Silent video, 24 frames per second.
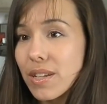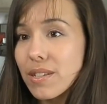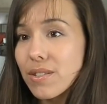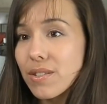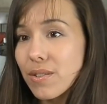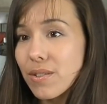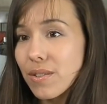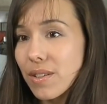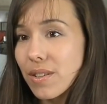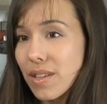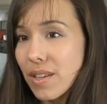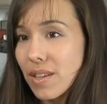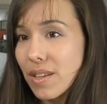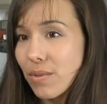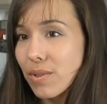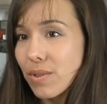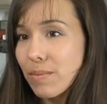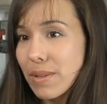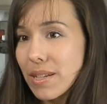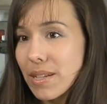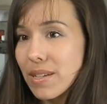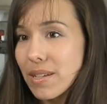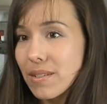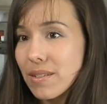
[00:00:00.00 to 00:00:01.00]
certainly there would
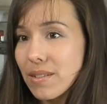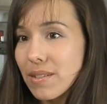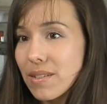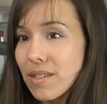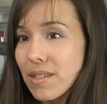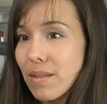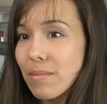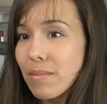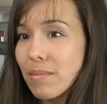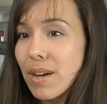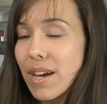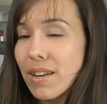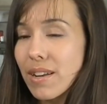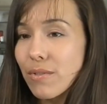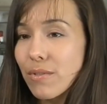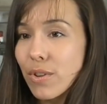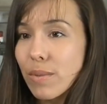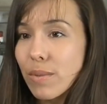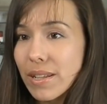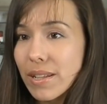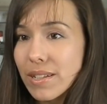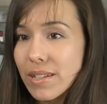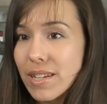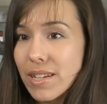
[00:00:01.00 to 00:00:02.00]
be some kind of
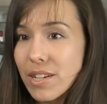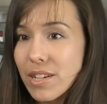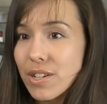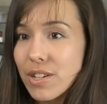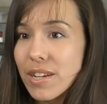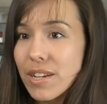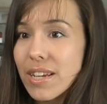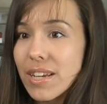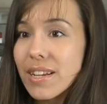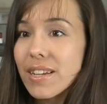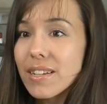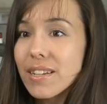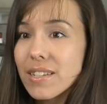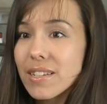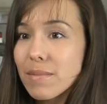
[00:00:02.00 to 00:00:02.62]
rehabilitation needed,